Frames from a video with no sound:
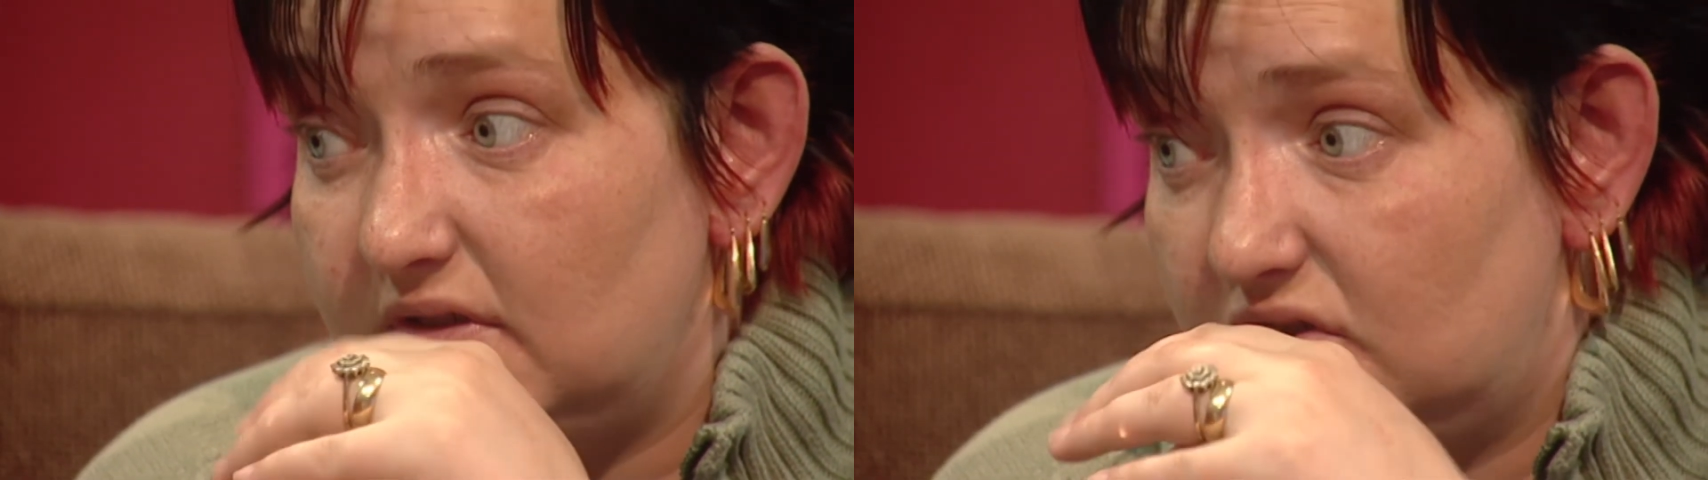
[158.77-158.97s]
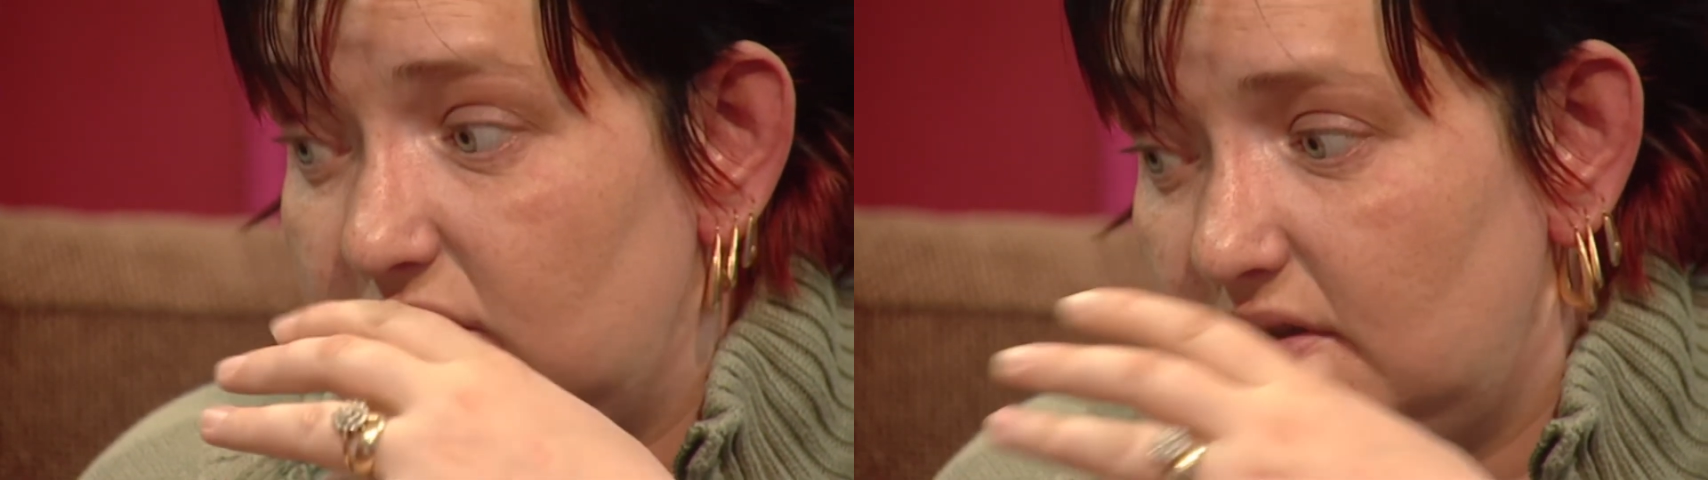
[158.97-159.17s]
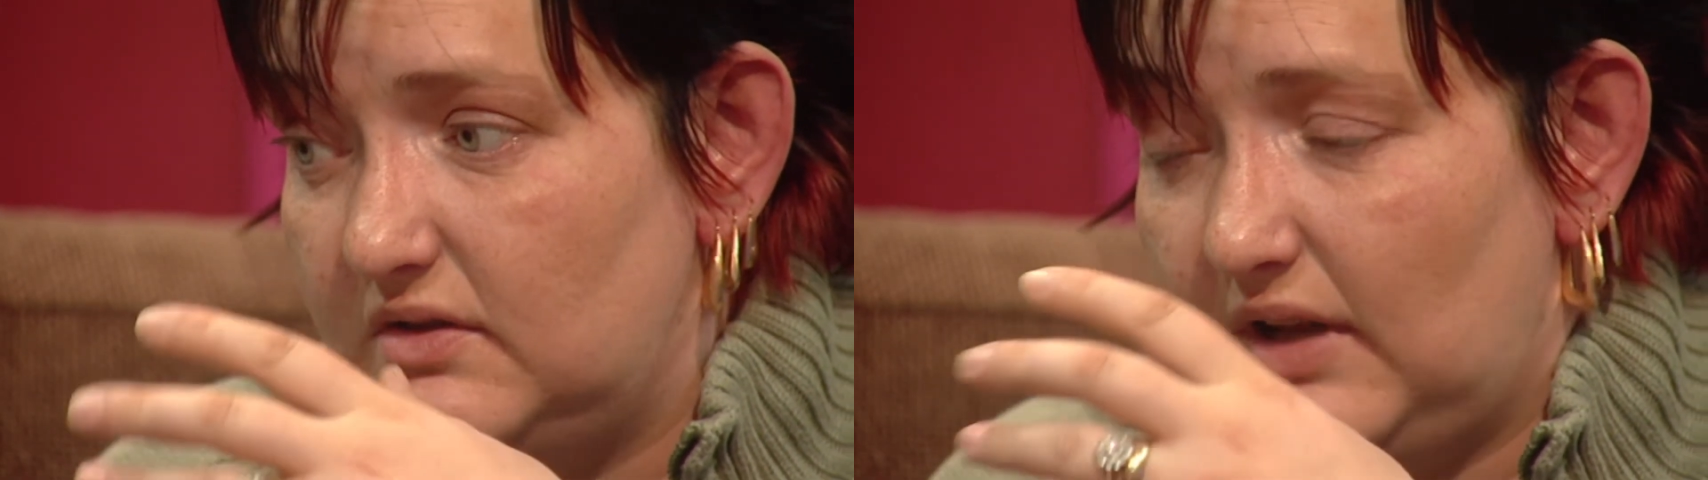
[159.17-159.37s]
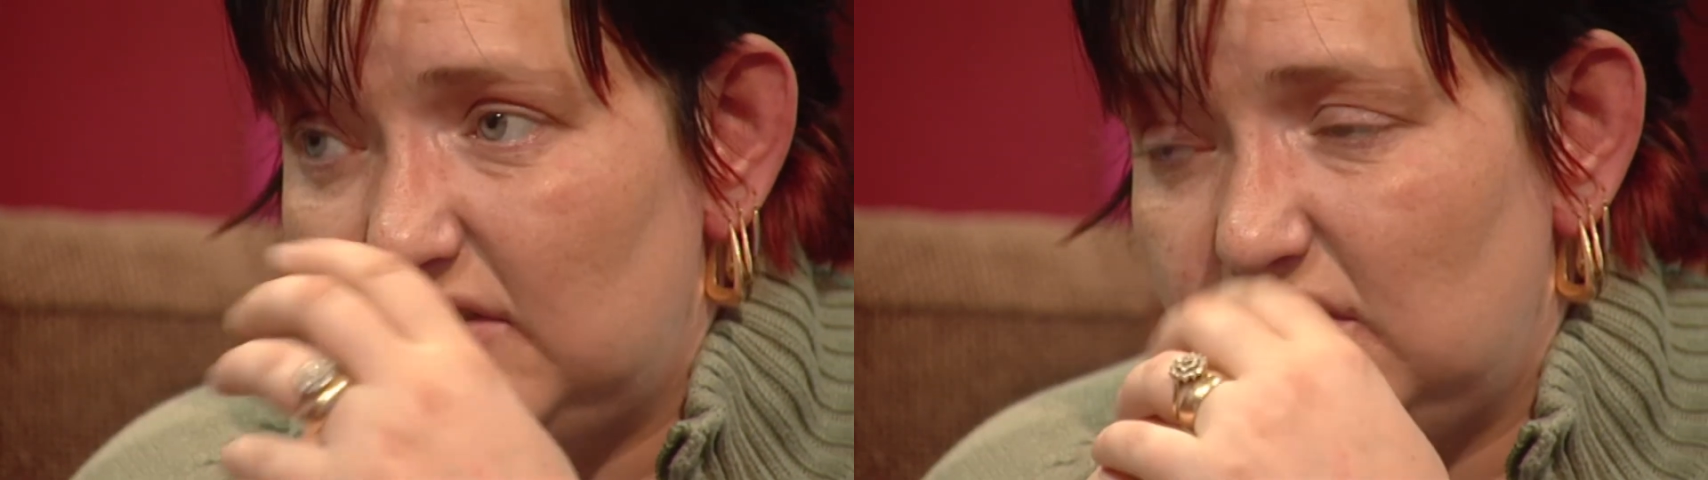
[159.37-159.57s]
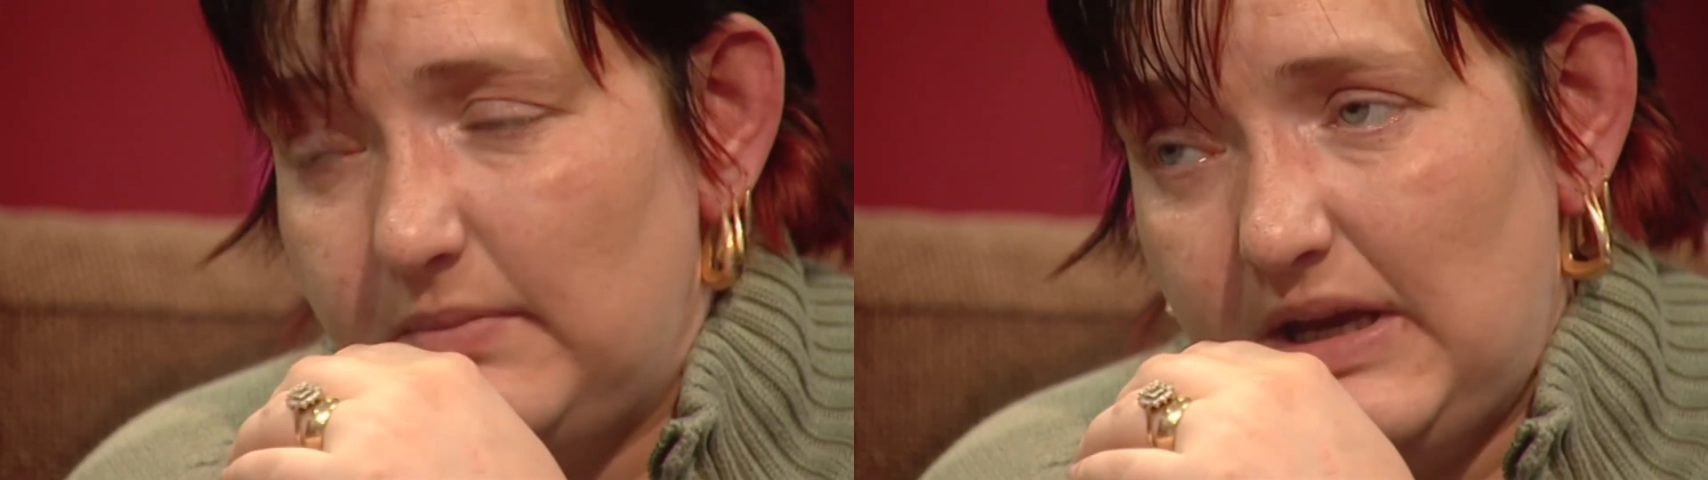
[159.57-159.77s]
She
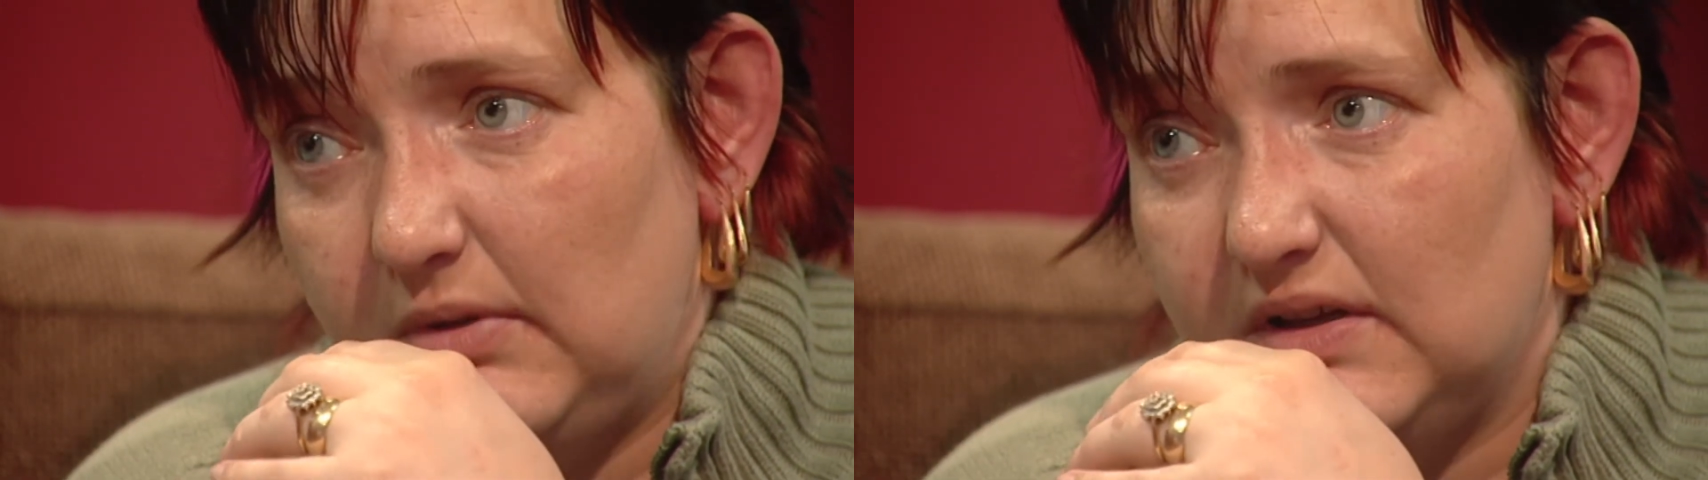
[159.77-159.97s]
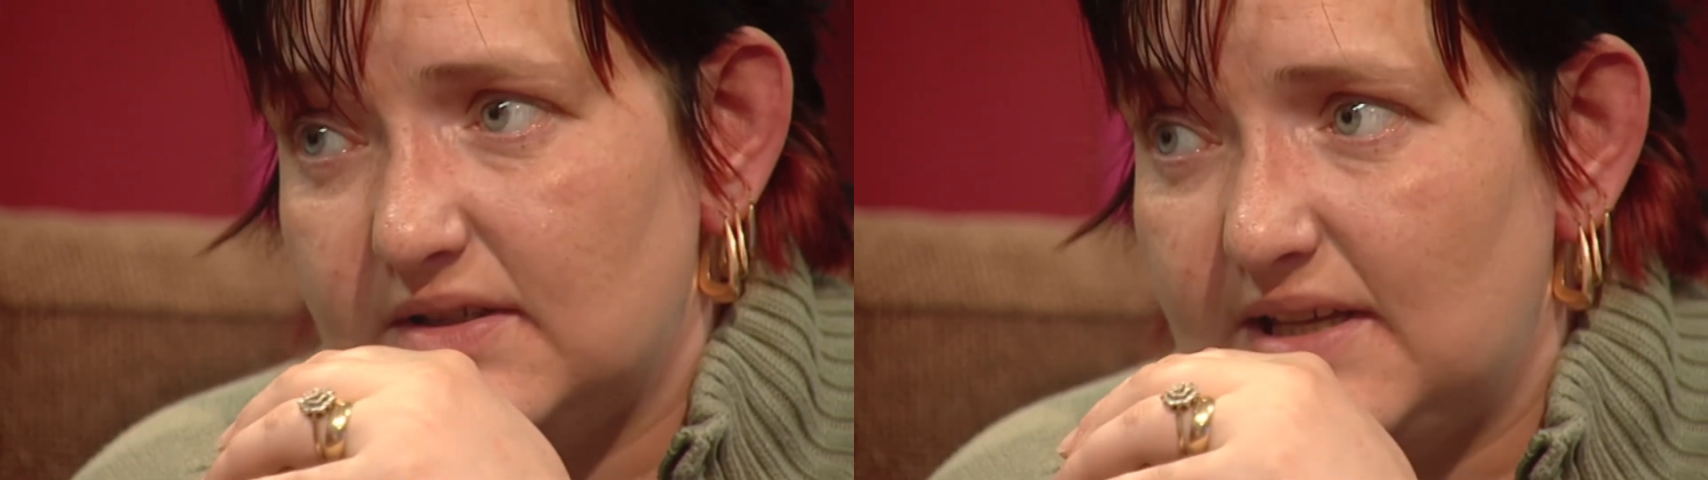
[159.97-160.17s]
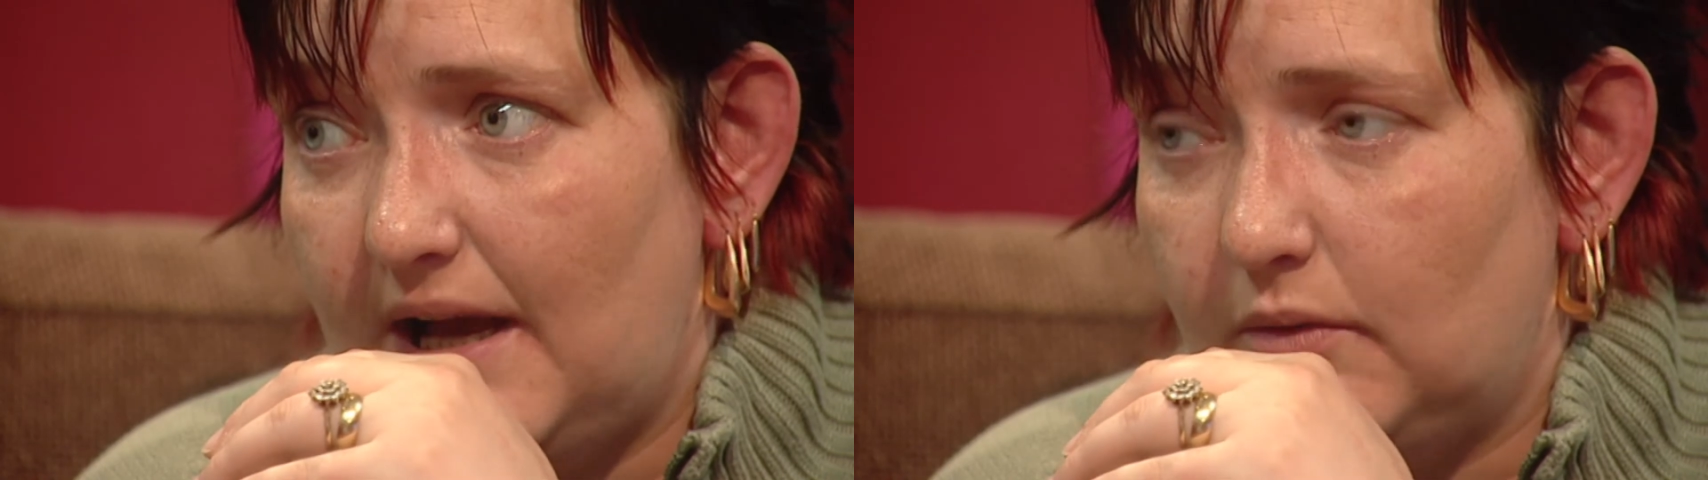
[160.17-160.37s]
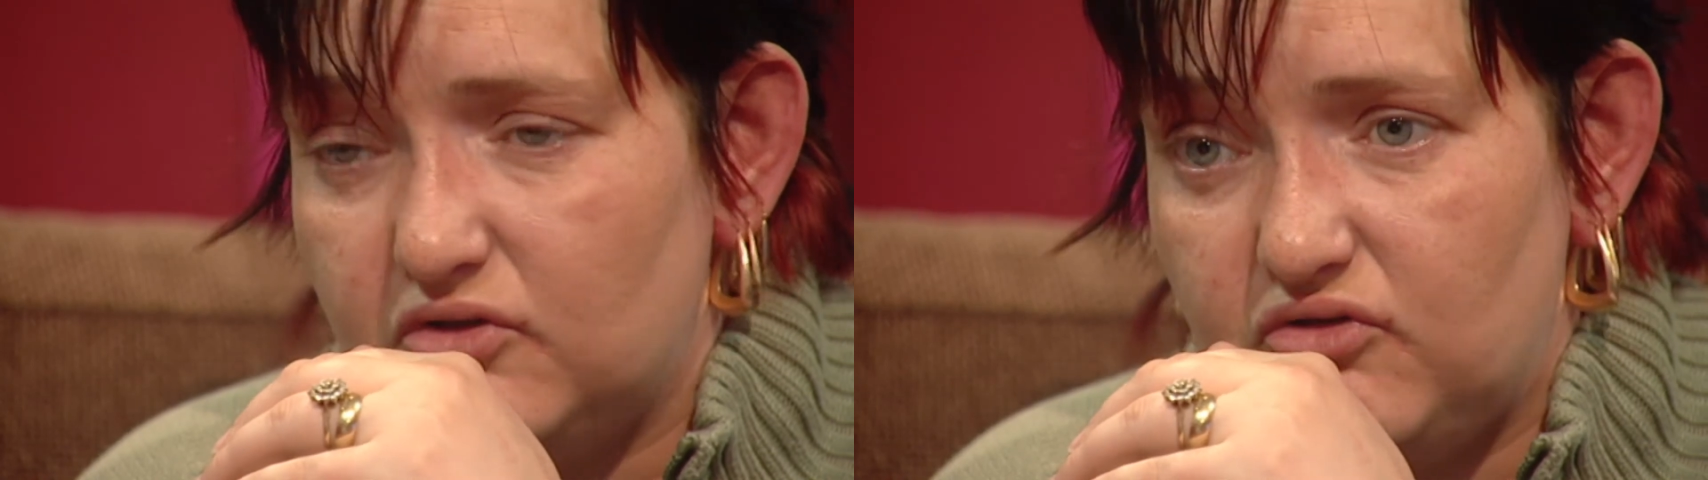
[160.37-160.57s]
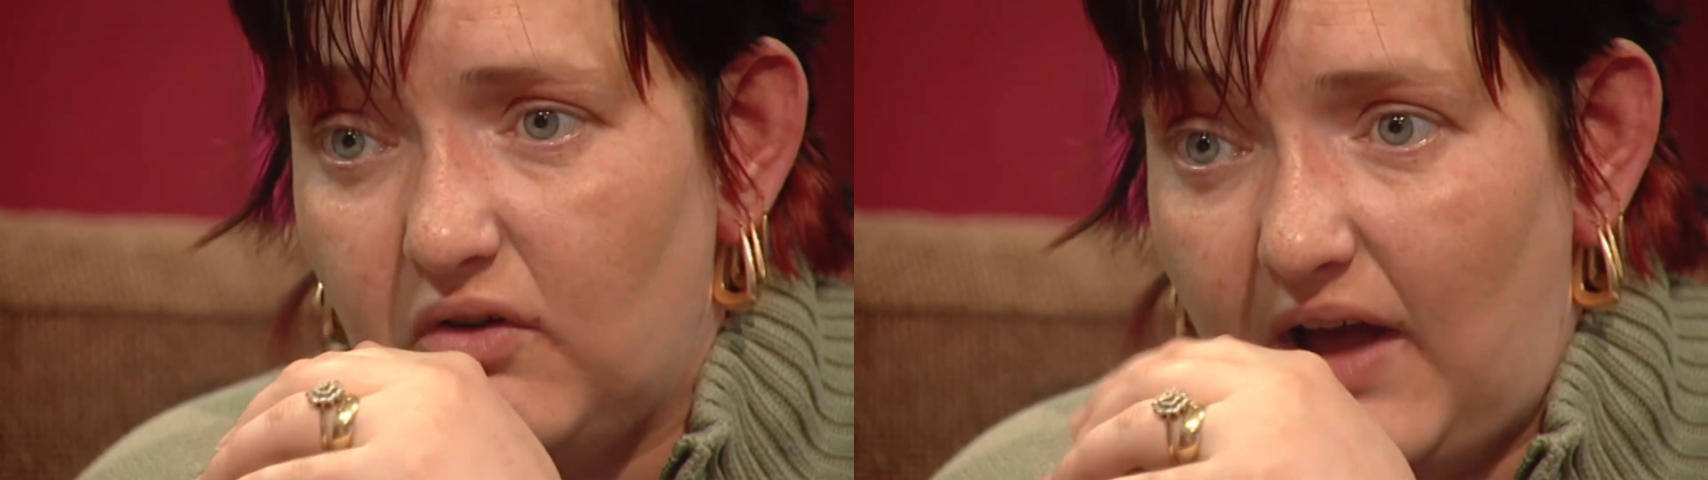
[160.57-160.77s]
like she'd be able to see how strong